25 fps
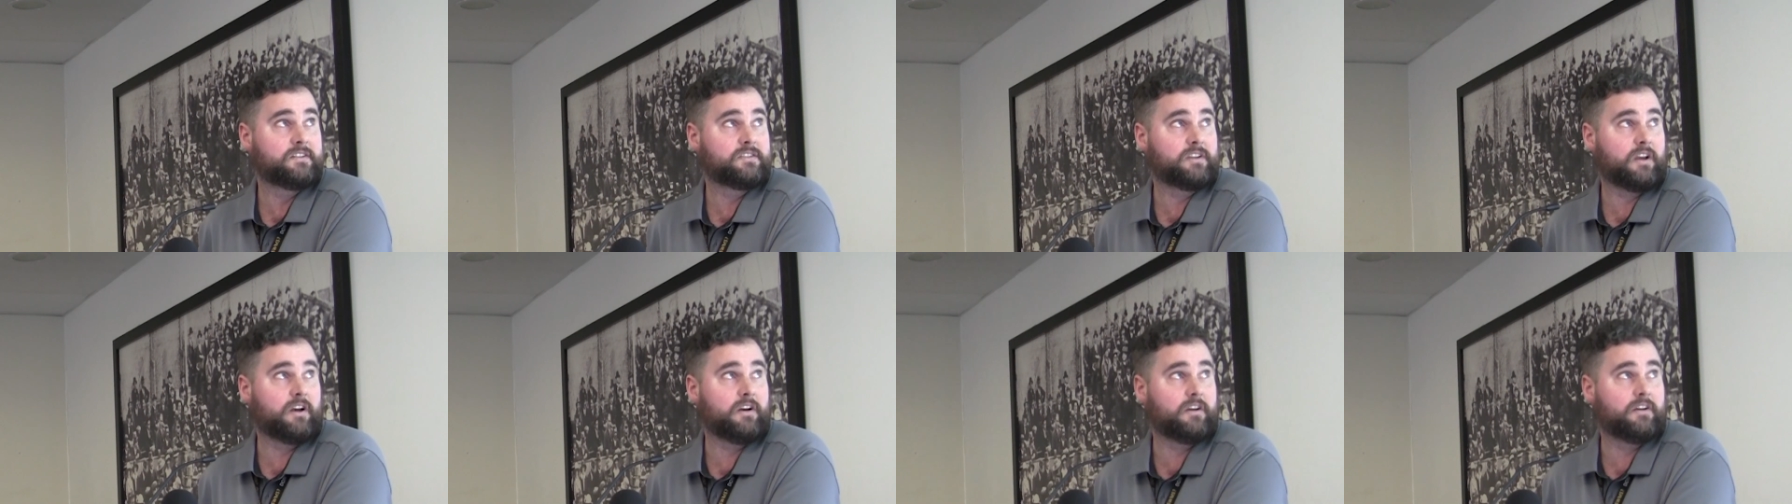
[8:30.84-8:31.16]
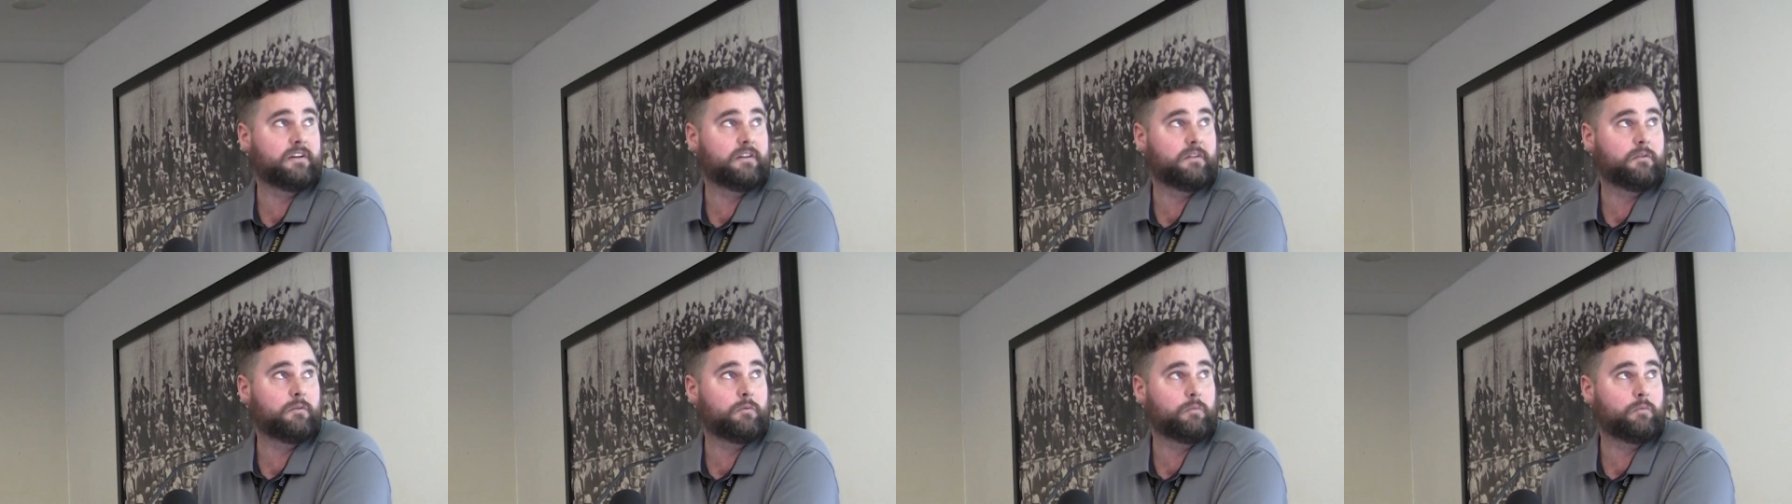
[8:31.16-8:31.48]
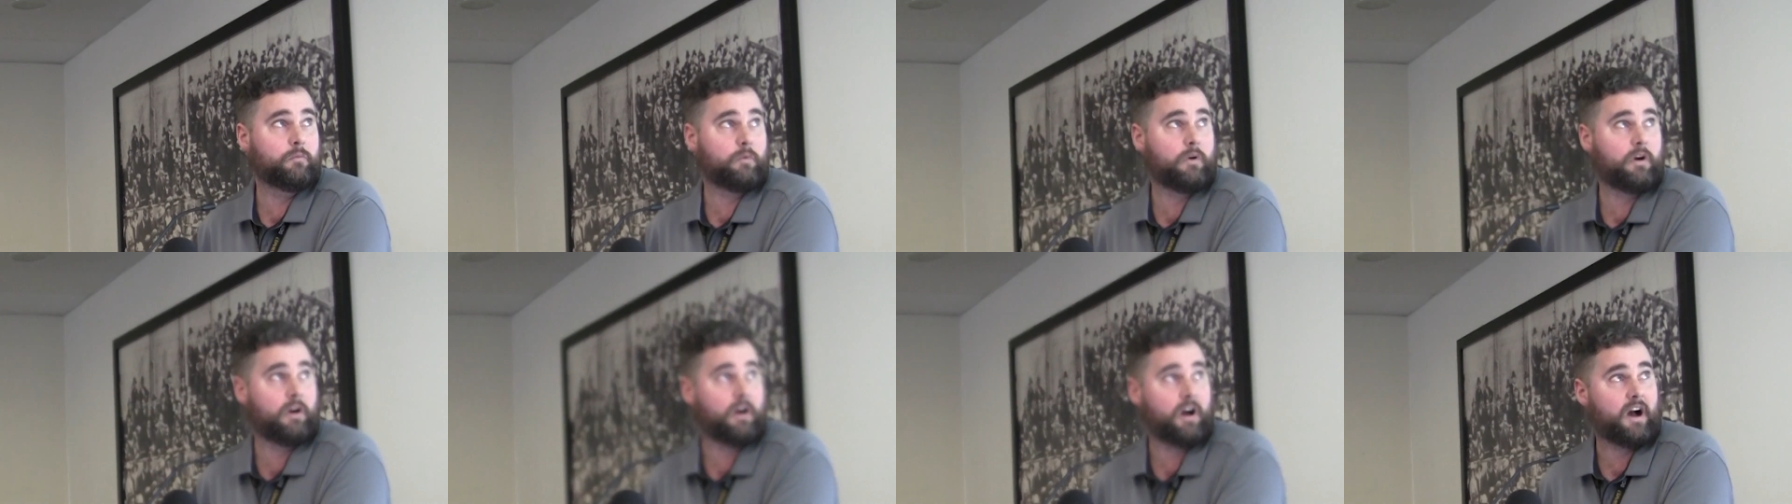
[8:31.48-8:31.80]
So,
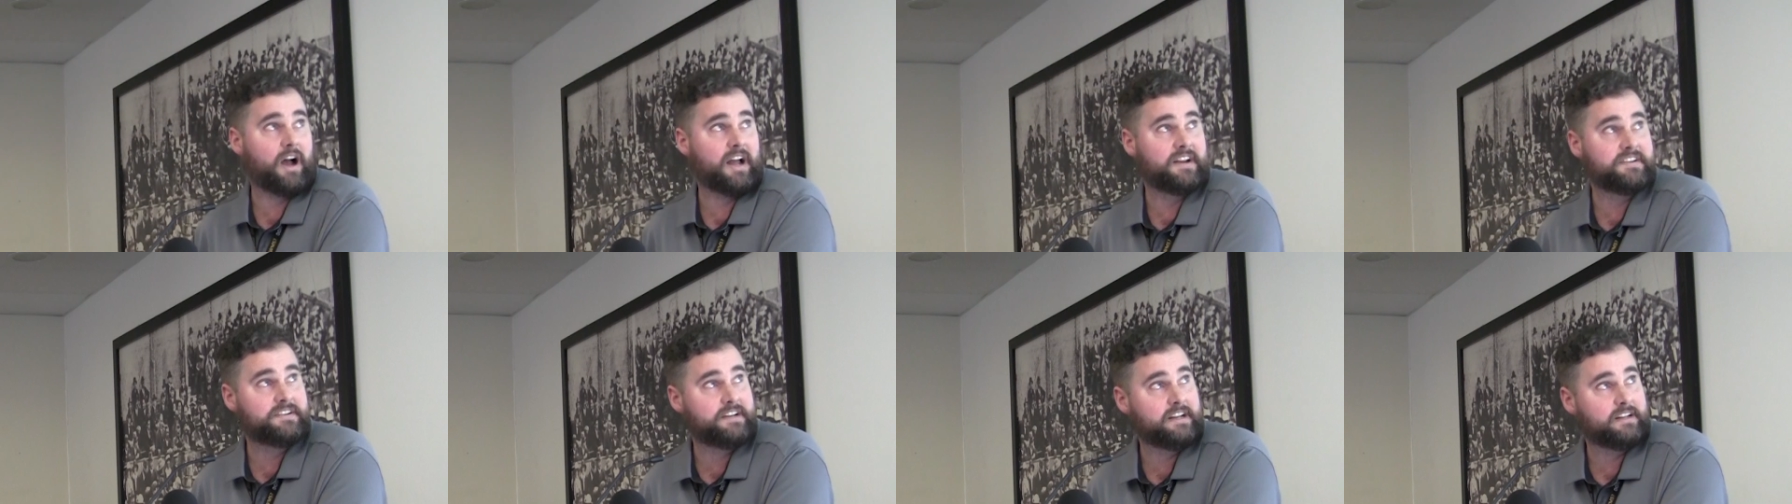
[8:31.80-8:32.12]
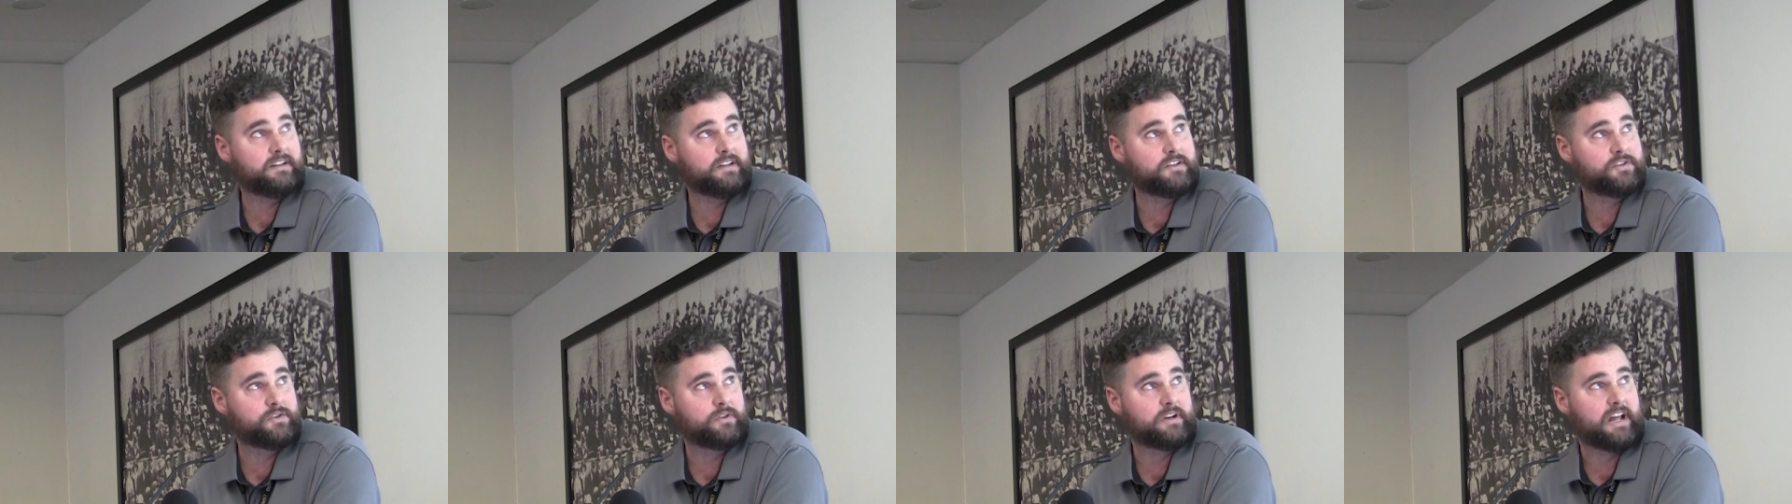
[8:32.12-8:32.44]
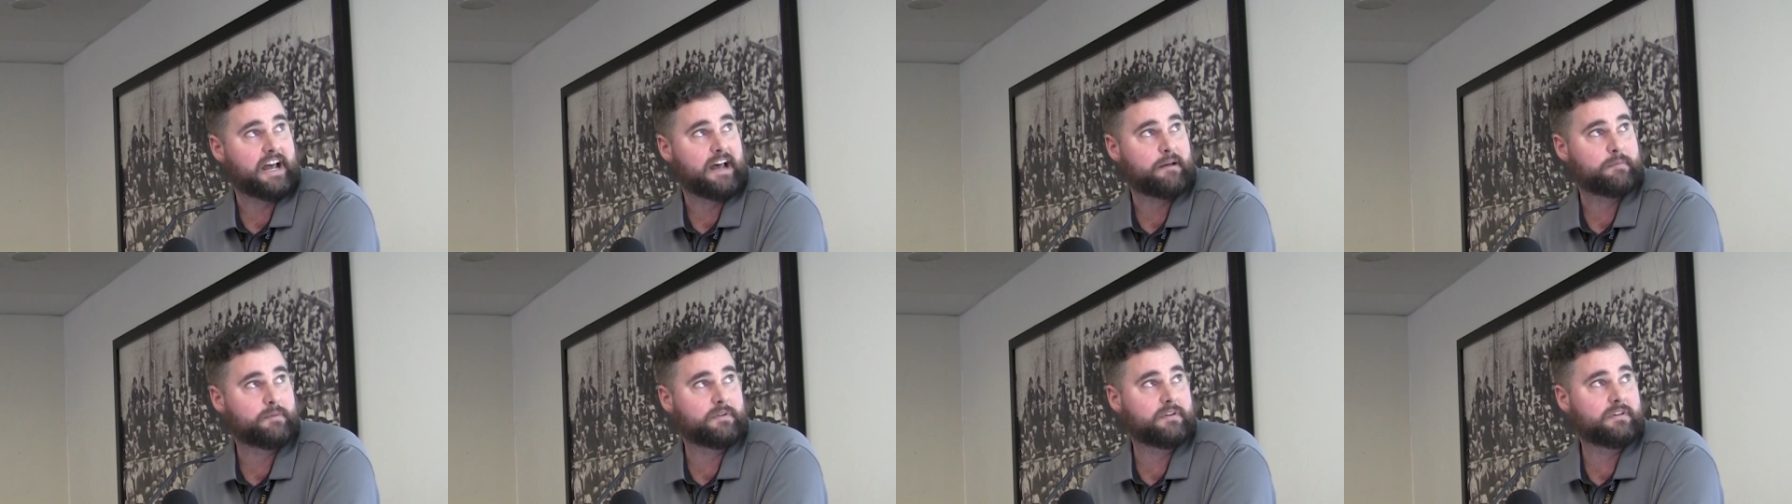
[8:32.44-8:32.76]
what ideally
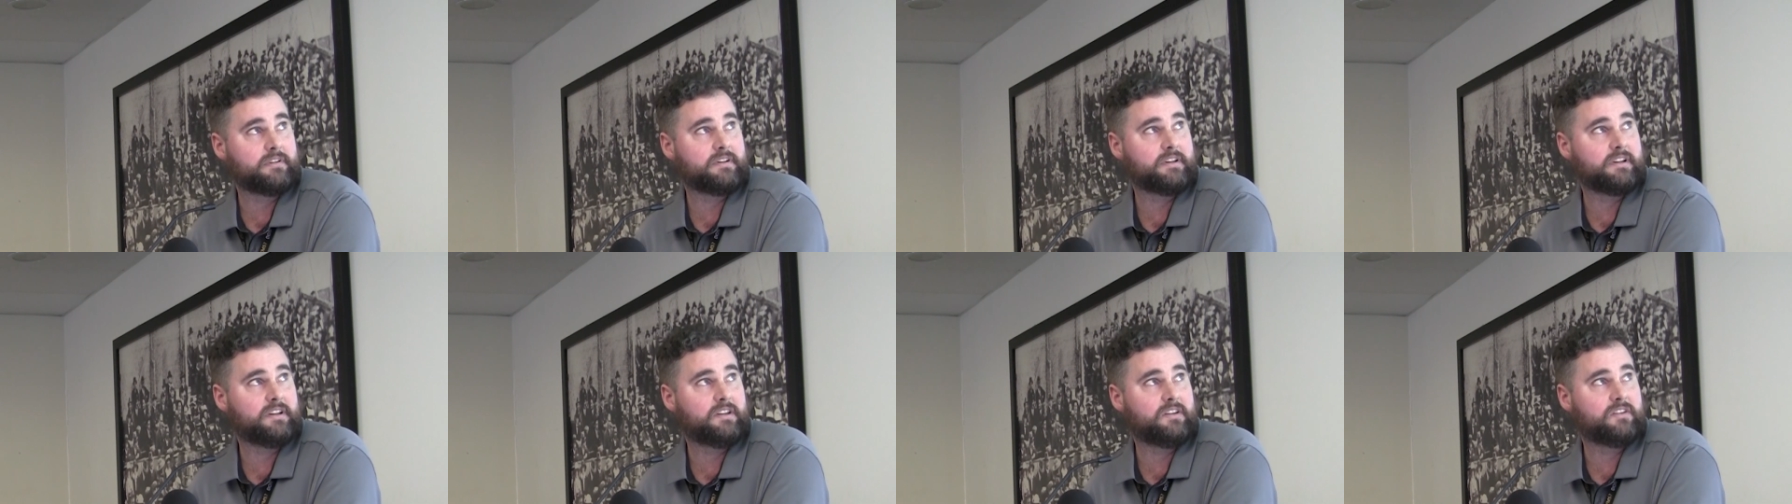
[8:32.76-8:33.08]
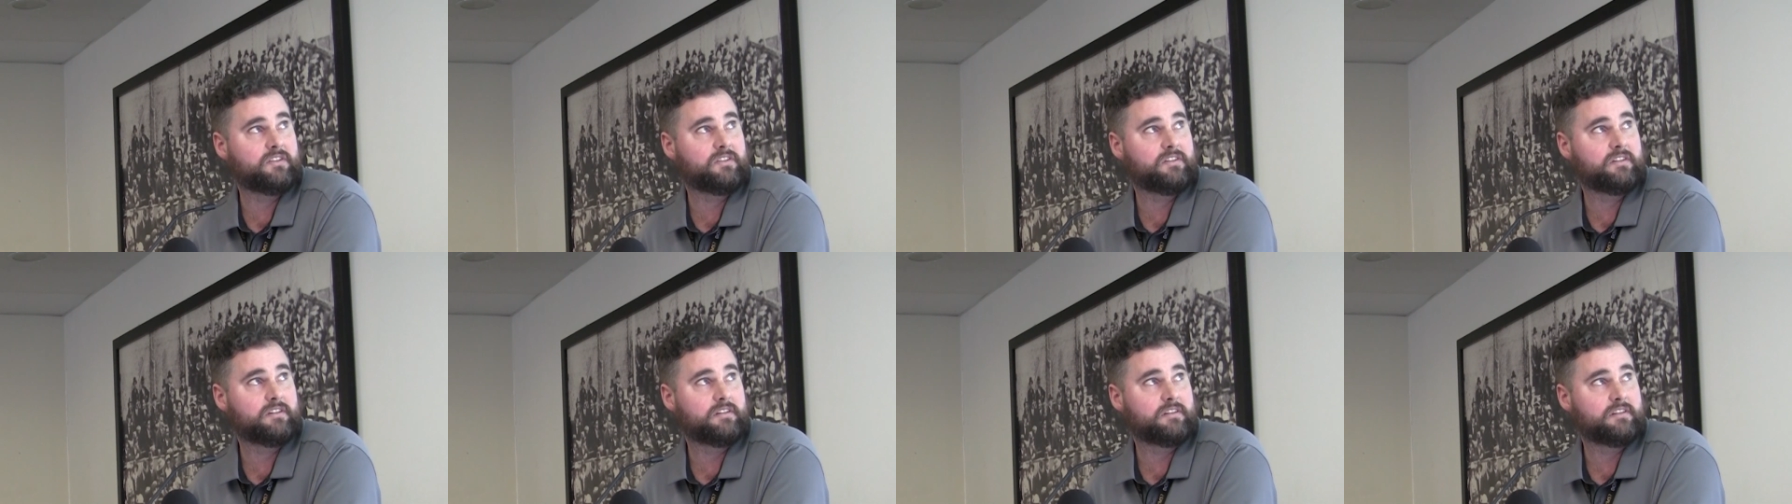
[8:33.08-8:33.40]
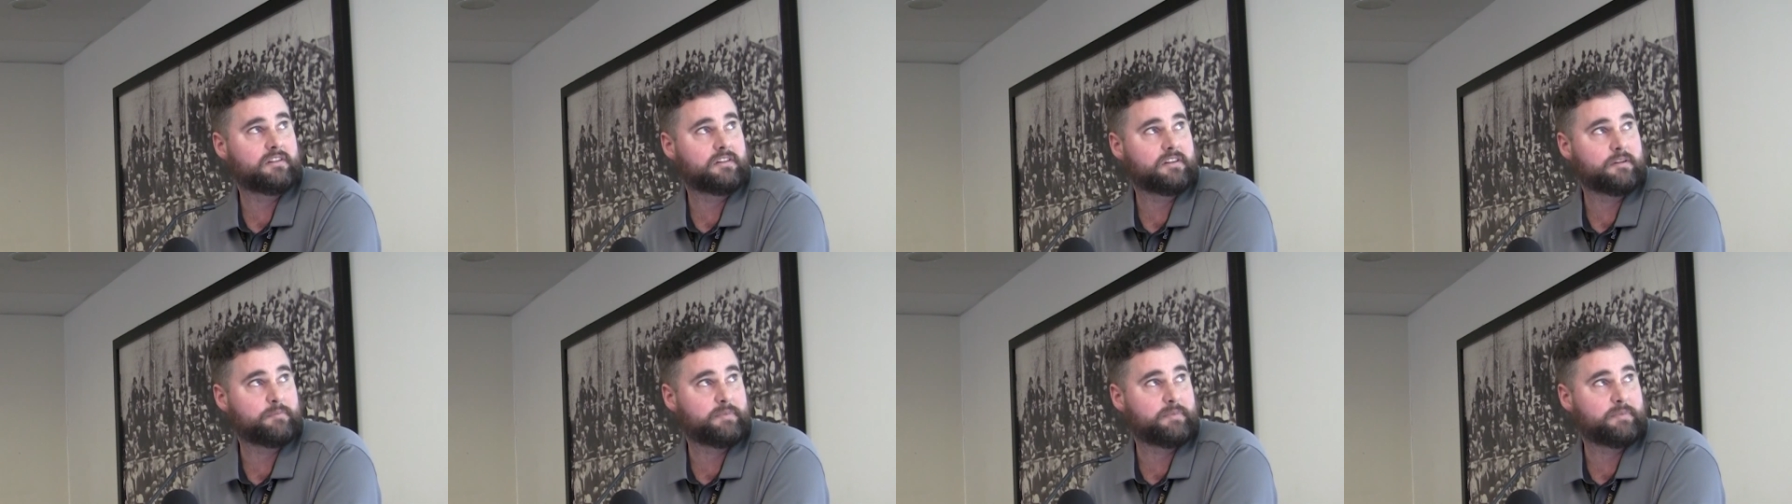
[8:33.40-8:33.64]
should happen is